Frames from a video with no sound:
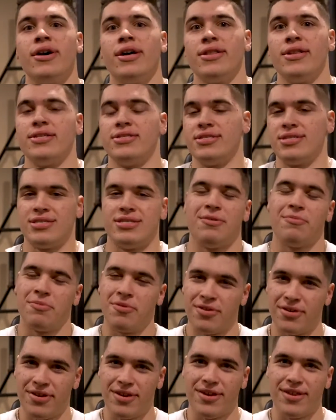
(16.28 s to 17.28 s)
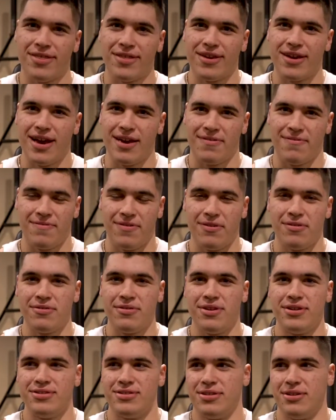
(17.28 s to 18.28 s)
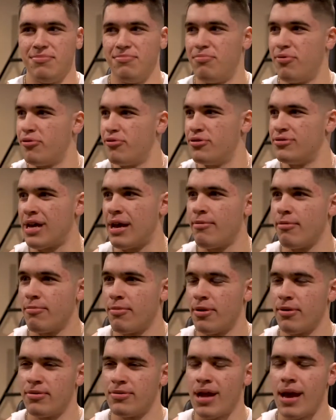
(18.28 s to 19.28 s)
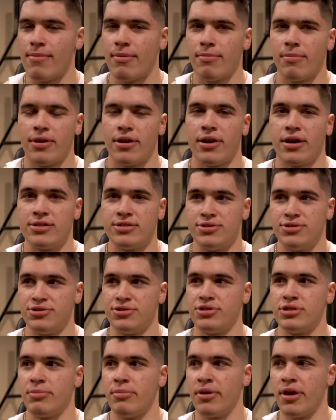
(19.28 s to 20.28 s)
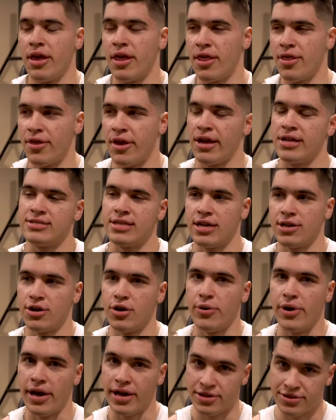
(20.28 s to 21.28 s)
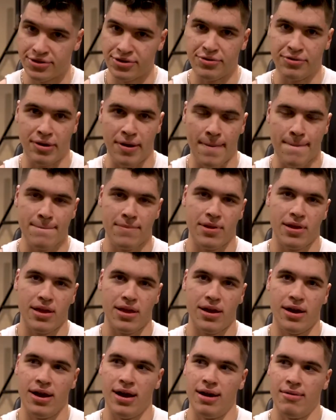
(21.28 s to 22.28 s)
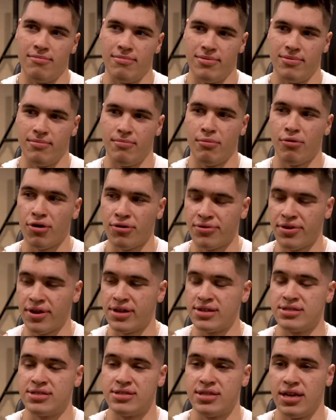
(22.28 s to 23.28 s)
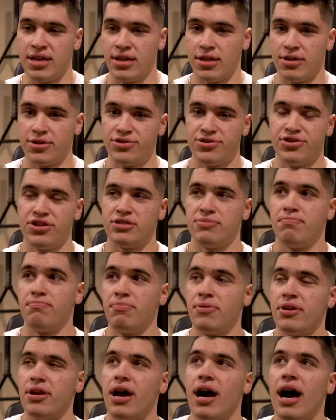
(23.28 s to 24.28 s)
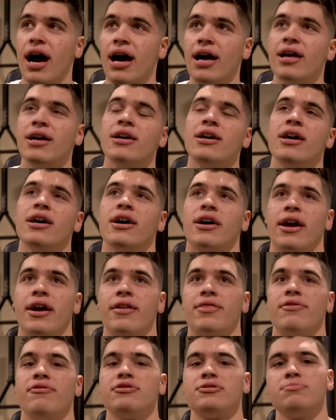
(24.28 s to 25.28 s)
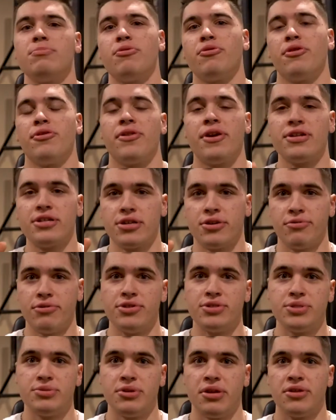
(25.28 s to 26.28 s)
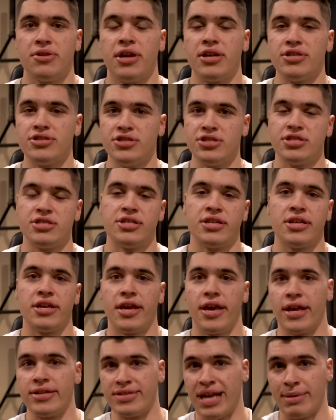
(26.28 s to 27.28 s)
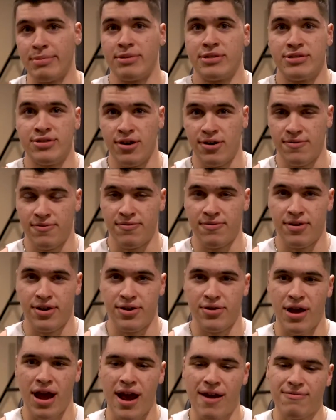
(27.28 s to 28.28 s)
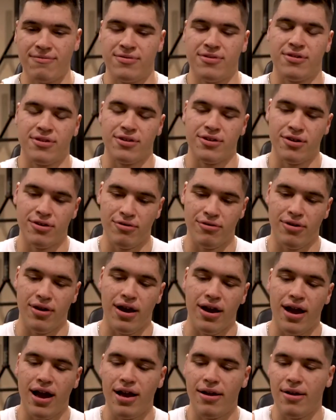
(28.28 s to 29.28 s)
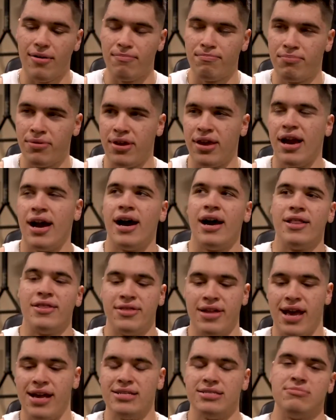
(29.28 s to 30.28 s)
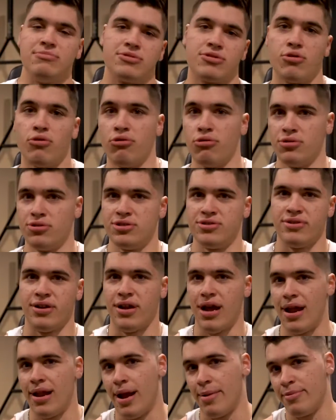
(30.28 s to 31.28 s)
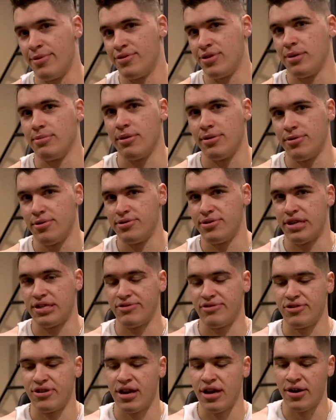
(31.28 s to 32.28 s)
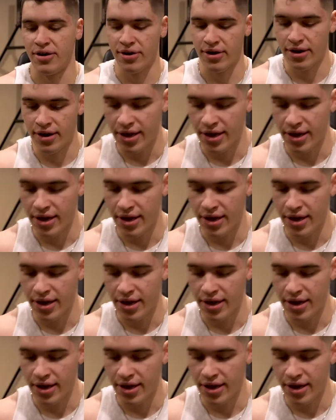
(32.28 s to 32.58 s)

This is something that I feel is an important topic because there's so many things that go into it. More things than just be on. Okay, there's more things that go into it than just the exam itself, right? You have to go beyond Nasm's course, right? I'm gonna talk about those things right now.